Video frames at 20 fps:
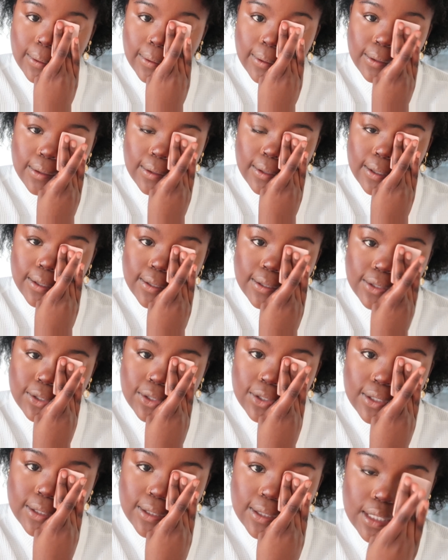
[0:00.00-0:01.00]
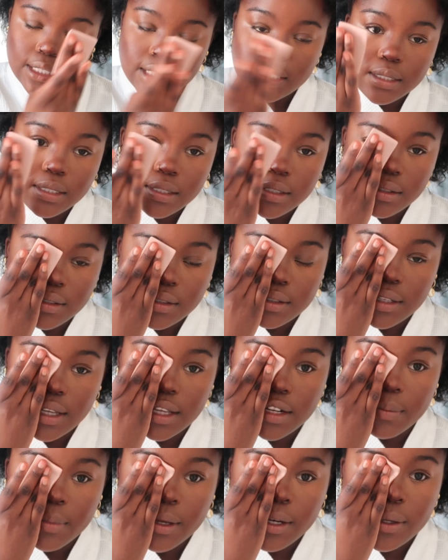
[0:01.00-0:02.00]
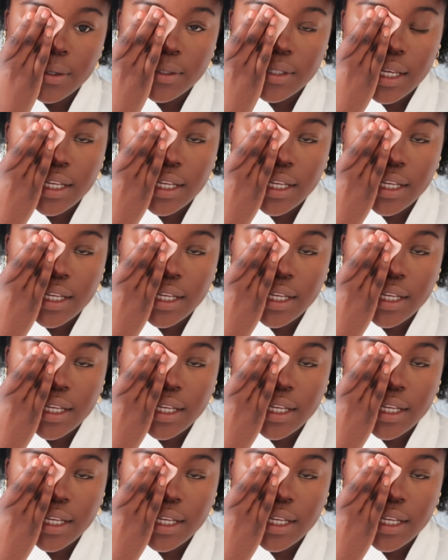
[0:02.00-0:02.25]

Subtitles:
And then just this side of my nose.